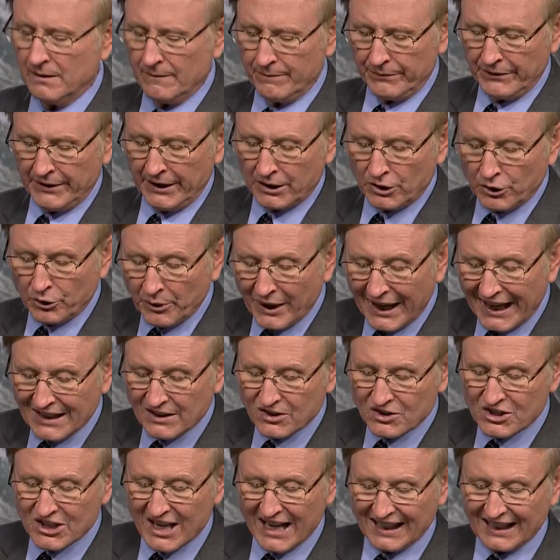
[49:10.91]
The great
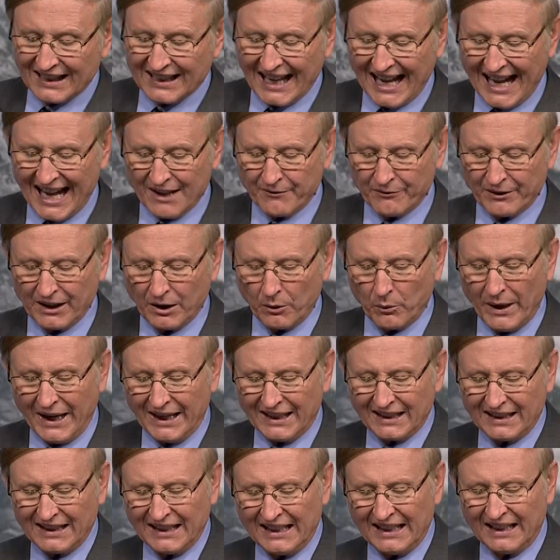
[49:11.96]
Second Advent
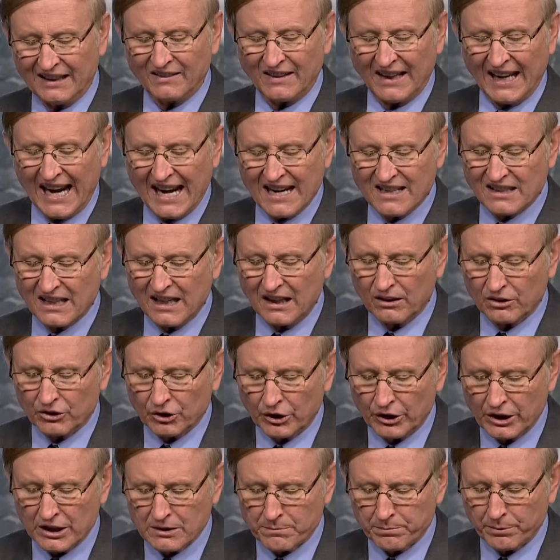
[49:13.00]
awakening in the
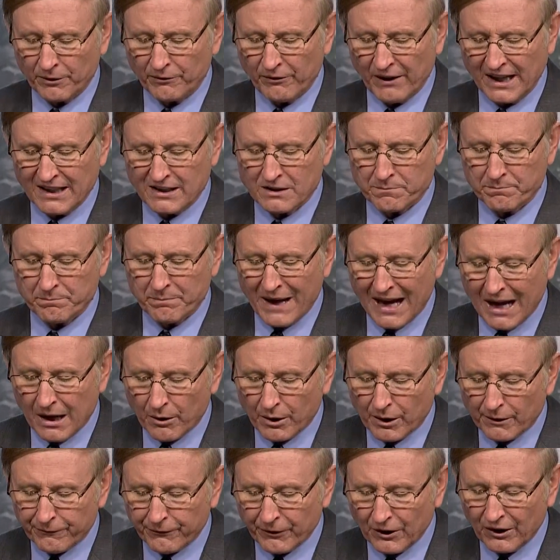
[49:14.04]
1830s provides
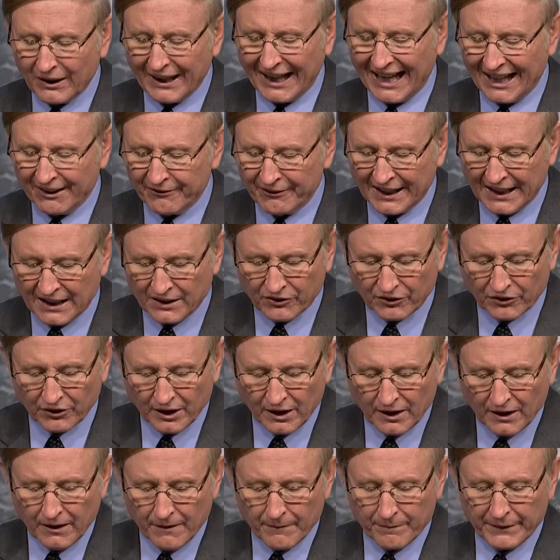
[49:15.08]
powerful evidence
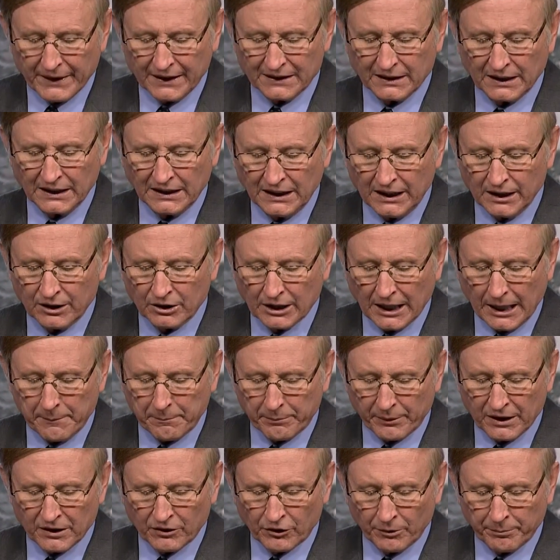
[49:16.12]
that the year-day
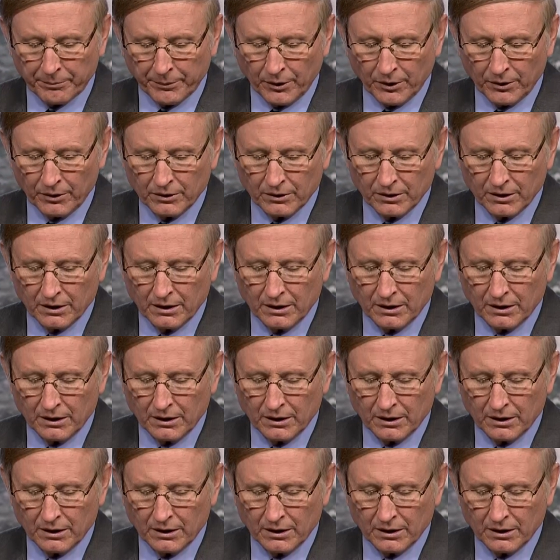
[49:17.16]
principle